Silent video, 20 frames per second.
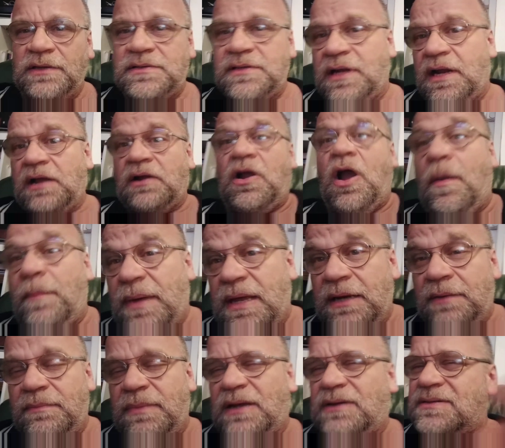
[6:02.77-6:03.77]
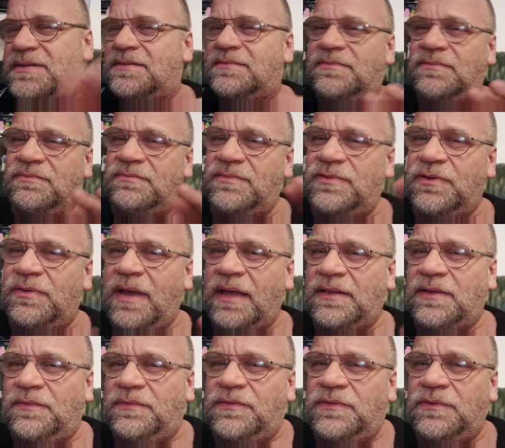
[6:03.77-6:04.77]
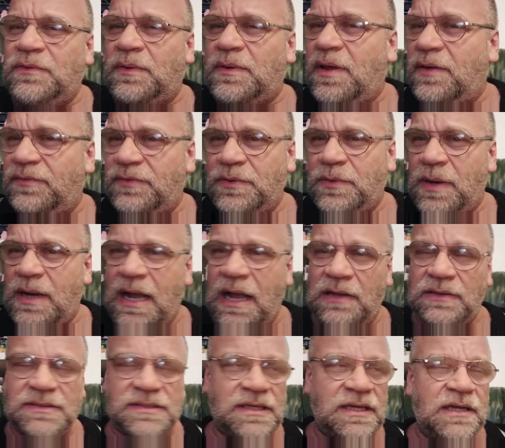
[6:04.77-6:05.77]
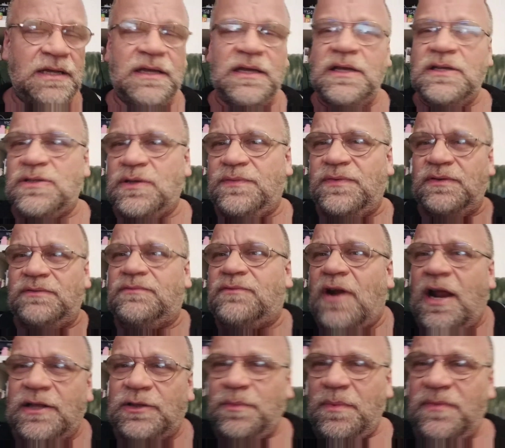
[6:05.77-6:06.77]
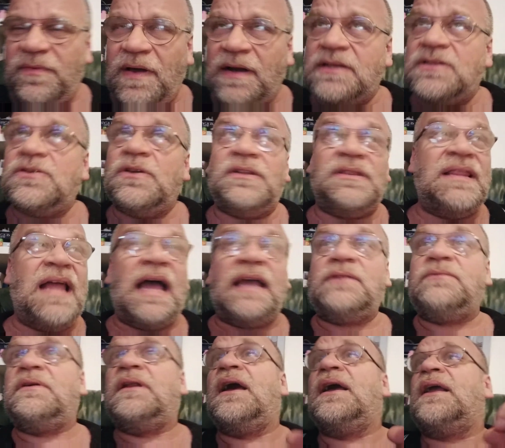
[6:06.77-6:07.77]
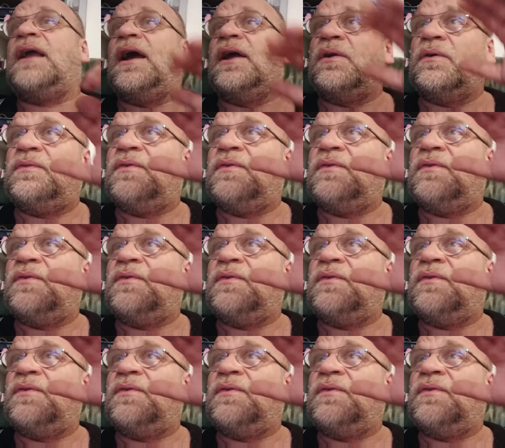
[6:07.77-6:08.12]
I come in because you get only a few accounts. So if you're trying to be funny, so at night when I kind of,